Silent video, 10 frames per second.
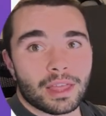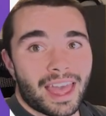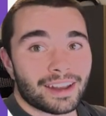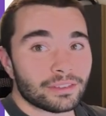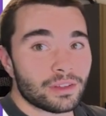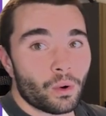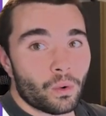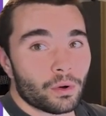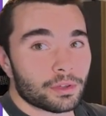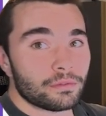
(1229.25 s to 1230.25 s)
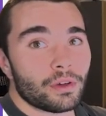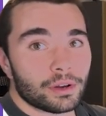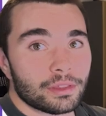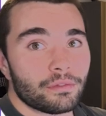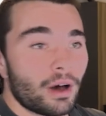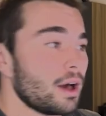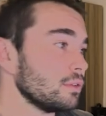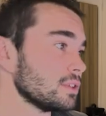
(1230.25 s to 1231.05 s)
converting the file